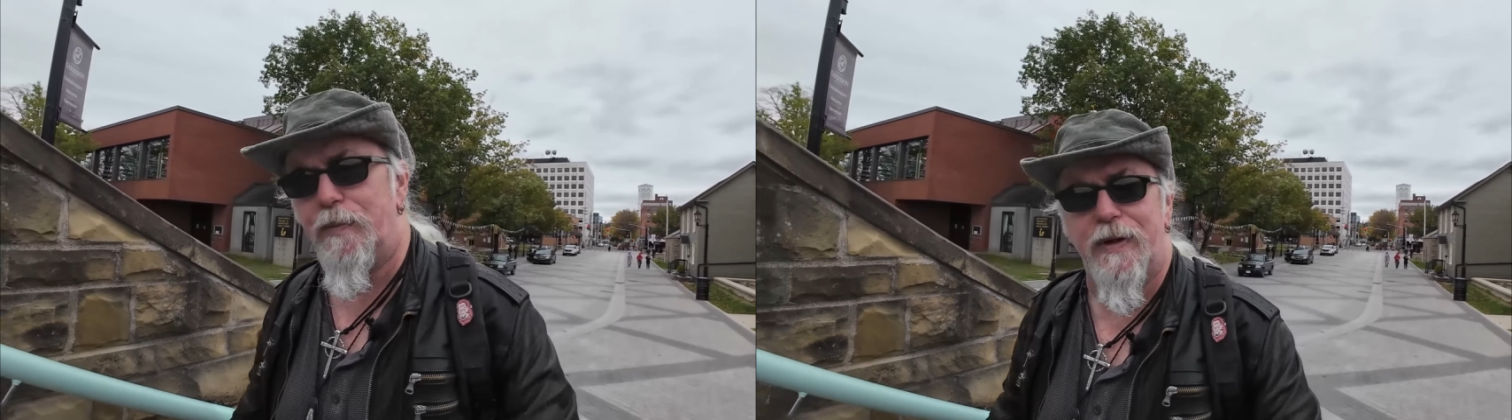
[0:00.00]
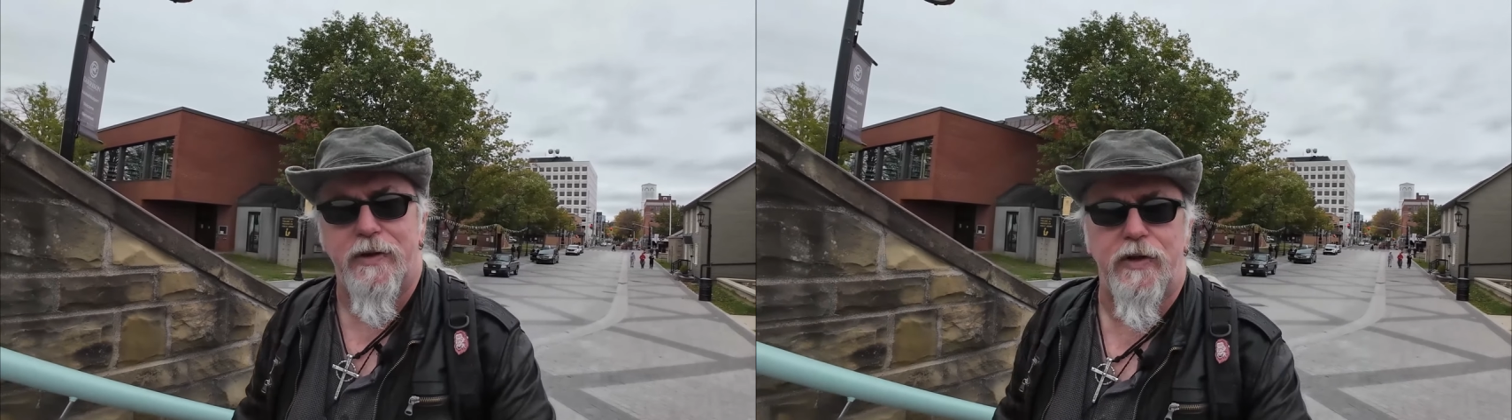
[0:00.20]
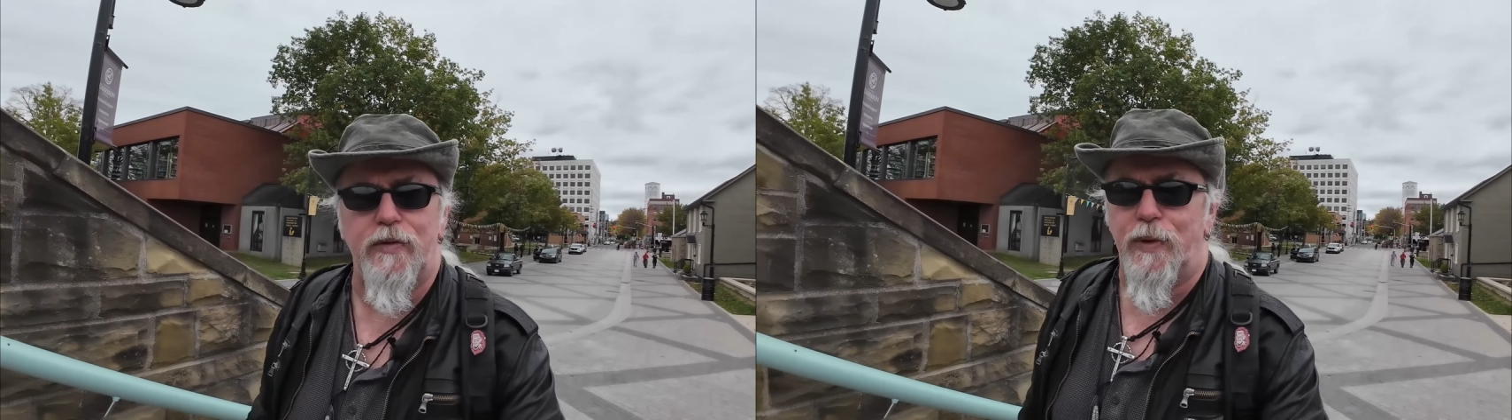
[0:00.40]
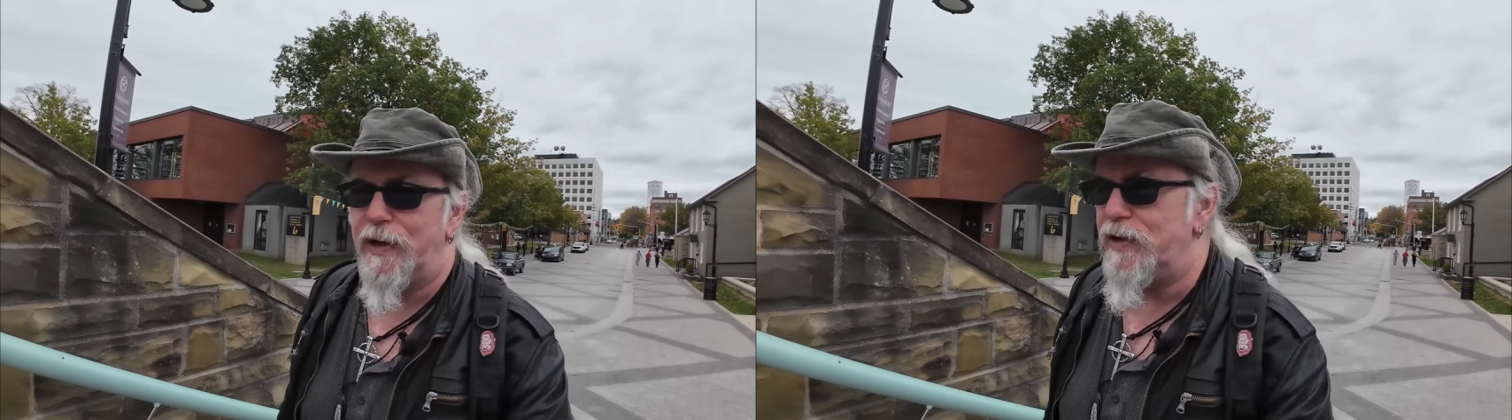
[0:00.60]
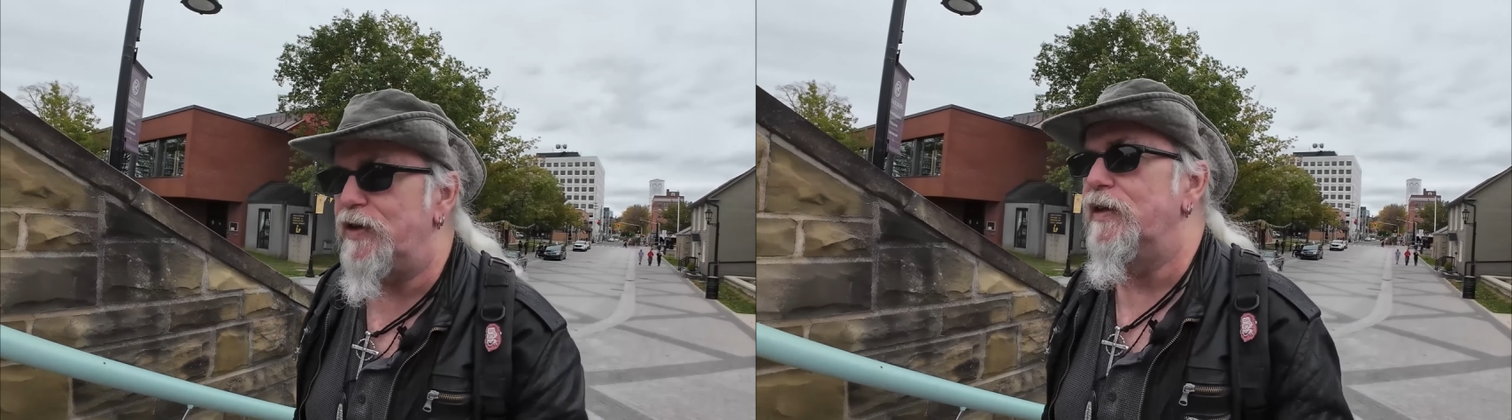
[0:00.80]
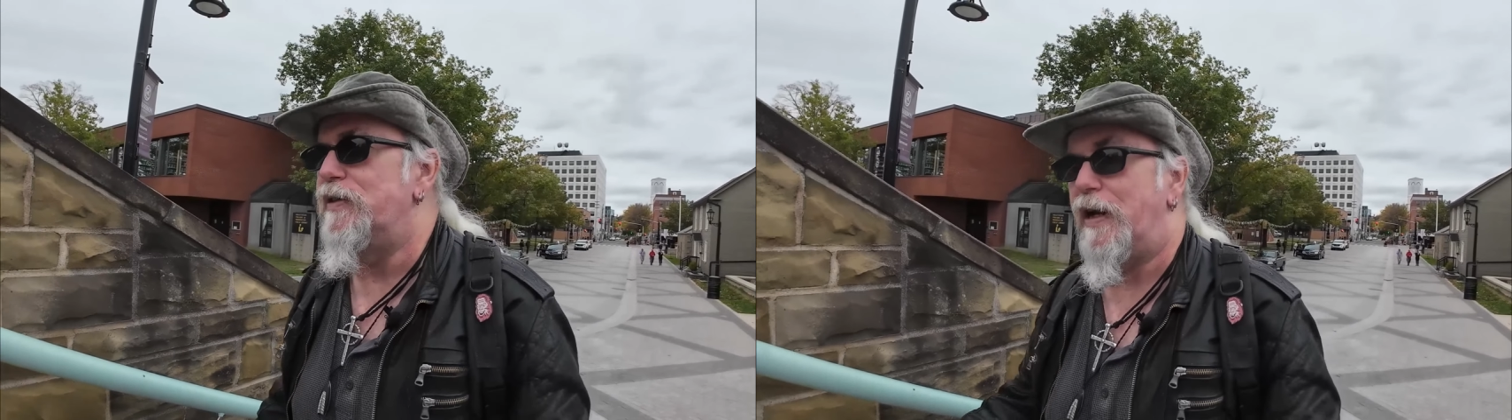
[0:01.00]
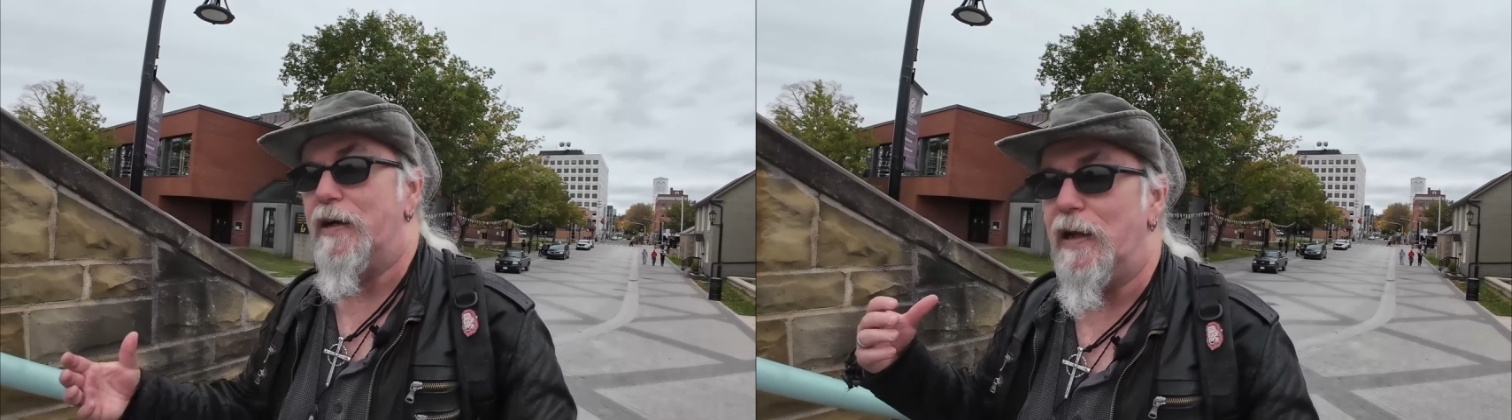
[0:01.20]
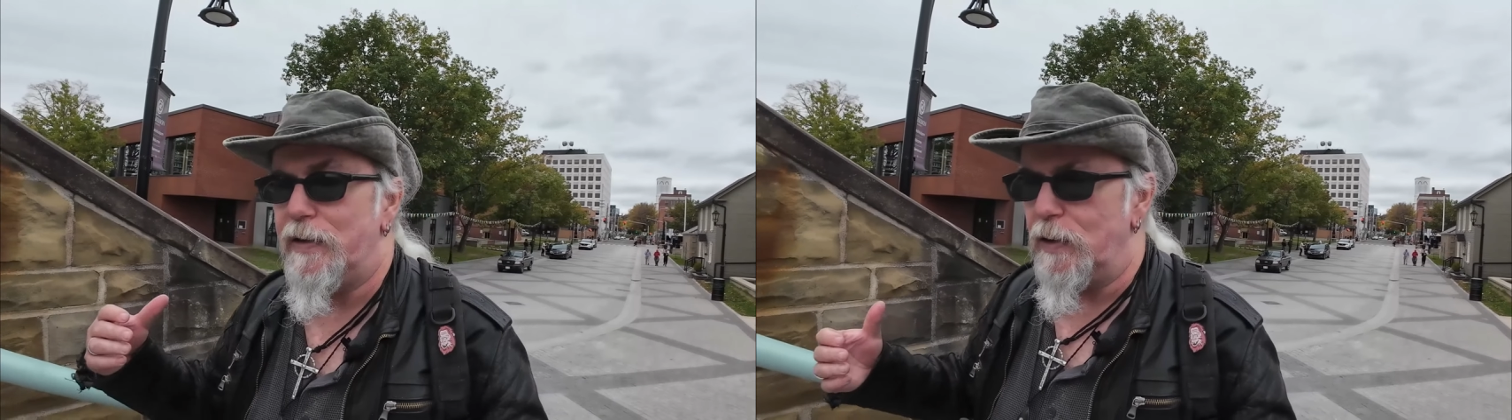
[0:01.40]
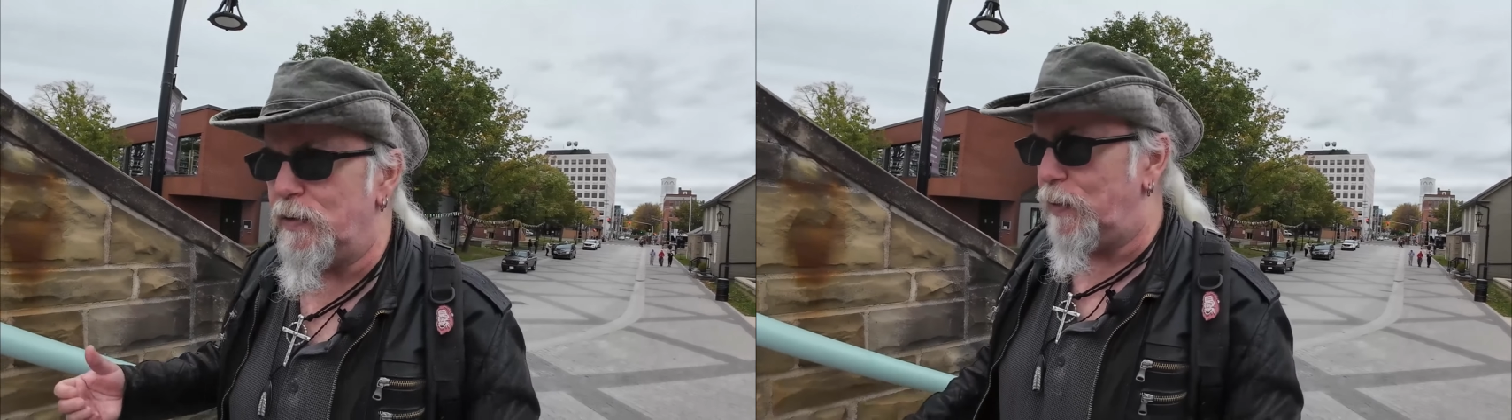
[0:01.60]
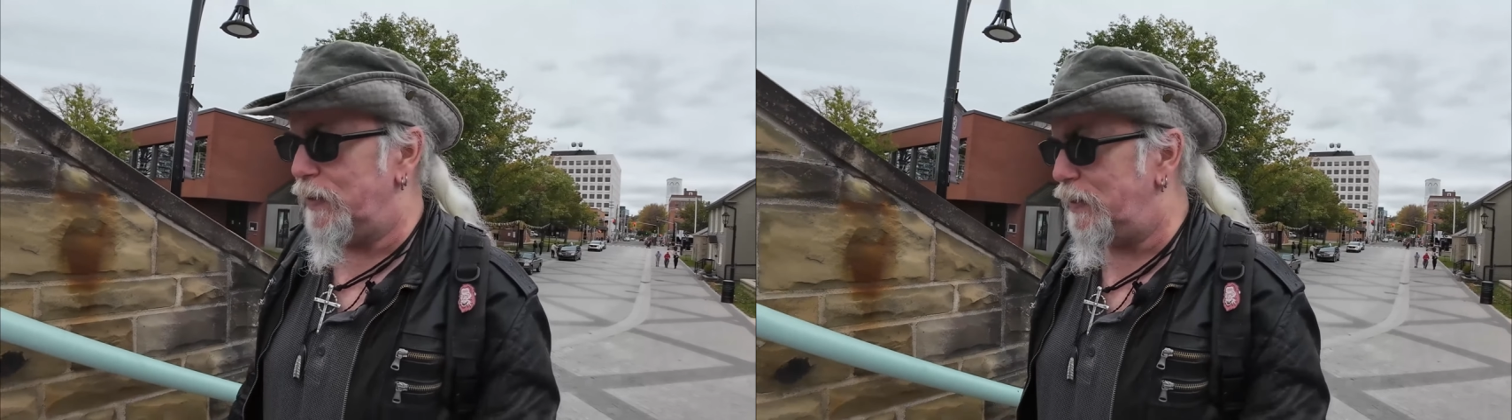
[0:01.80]
build a new bridge and tear down the
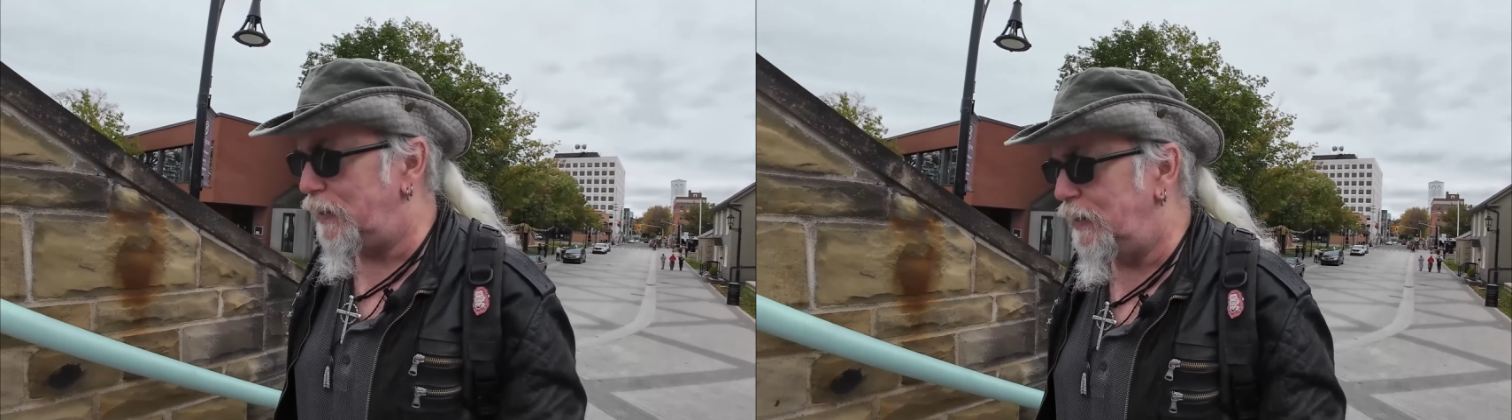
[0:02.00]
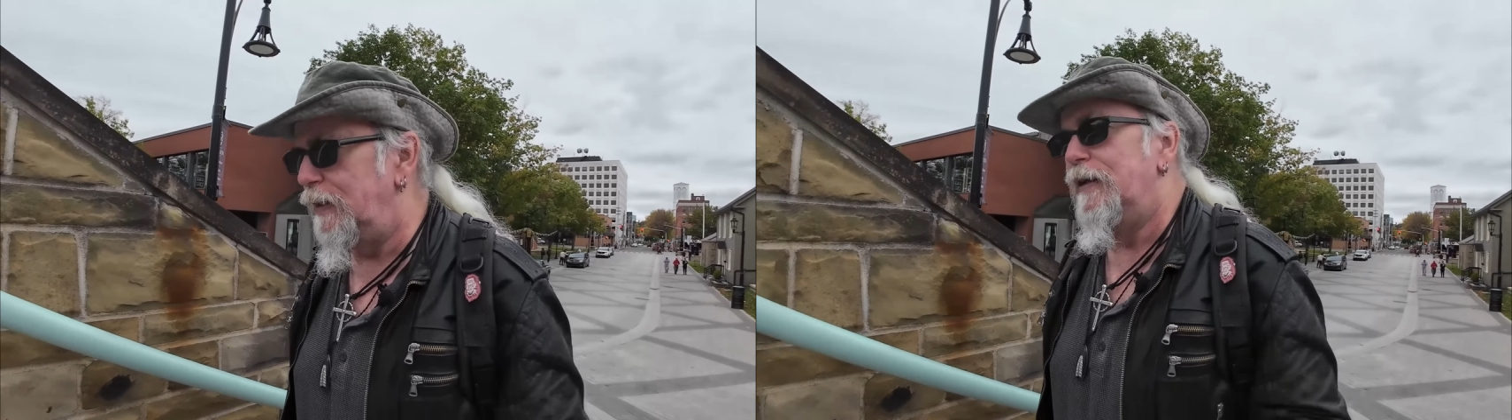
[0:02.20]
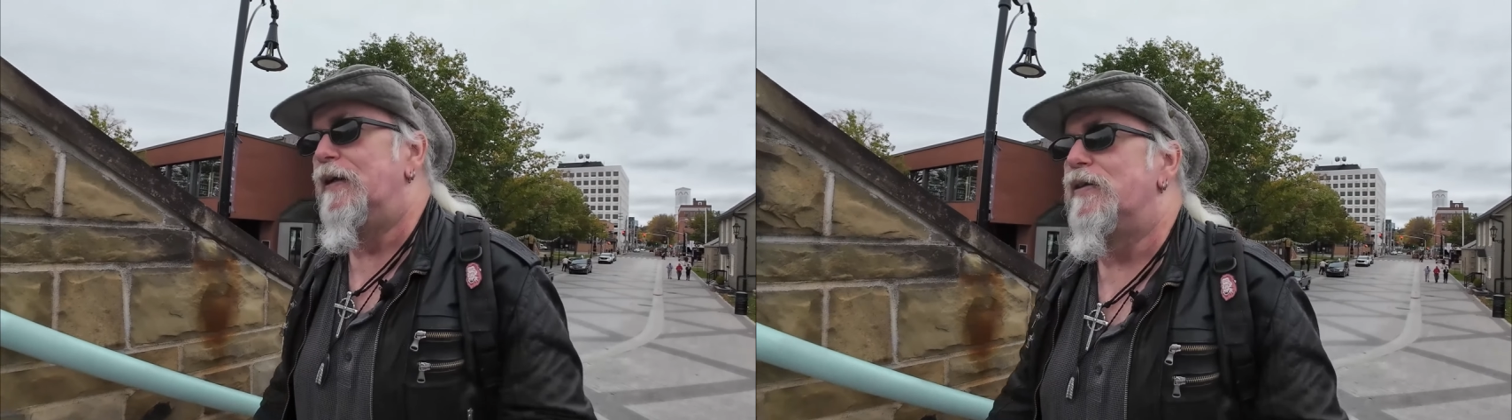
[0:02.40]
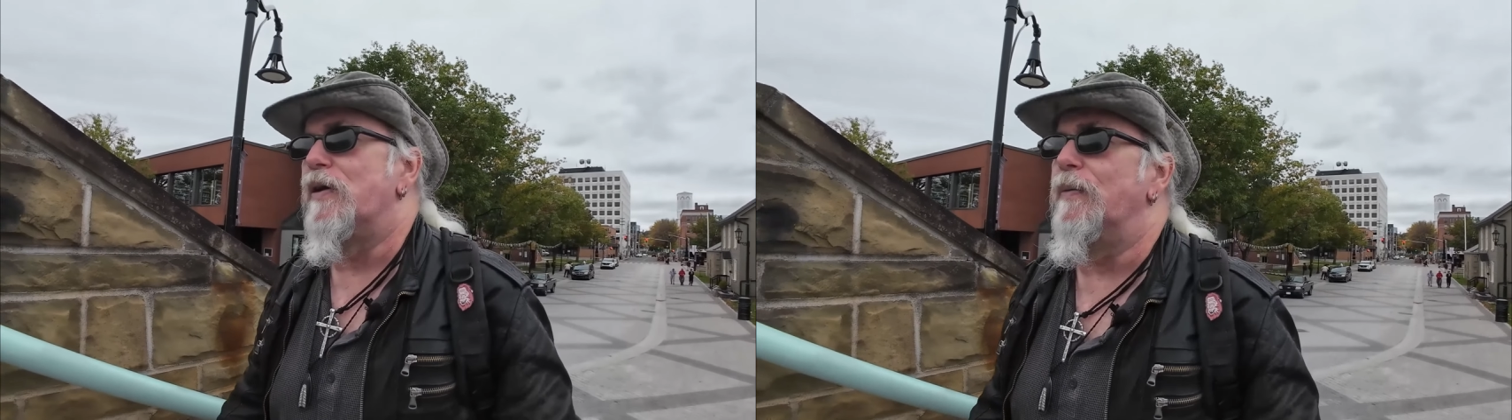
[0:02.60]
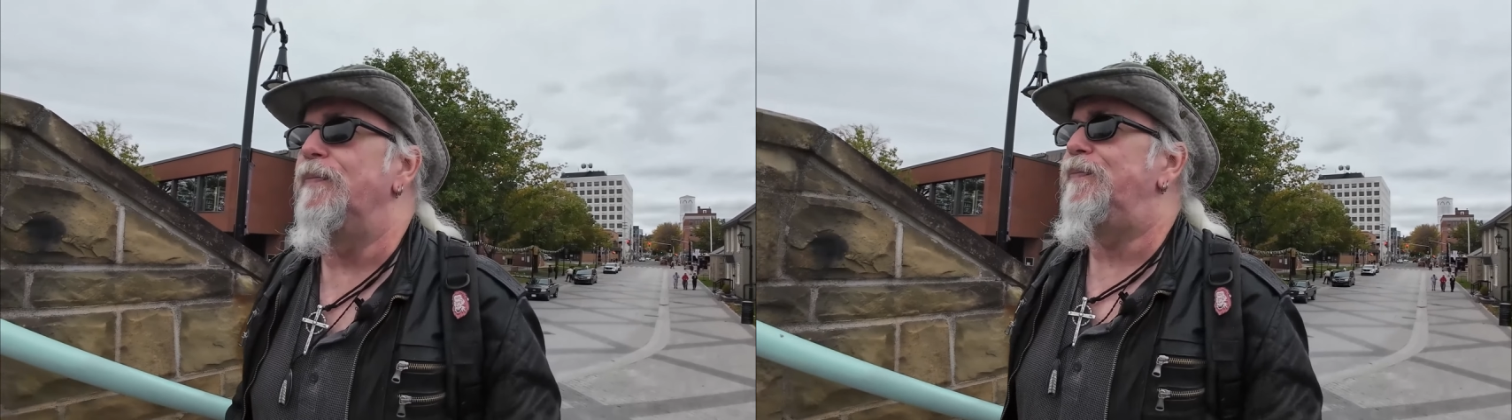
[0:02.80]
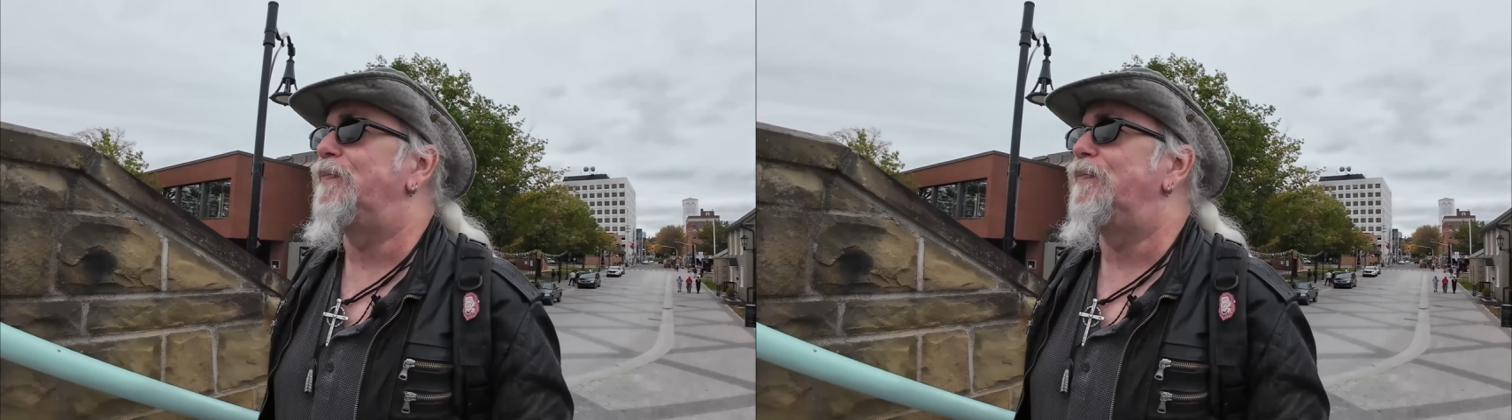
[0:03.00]
old one. So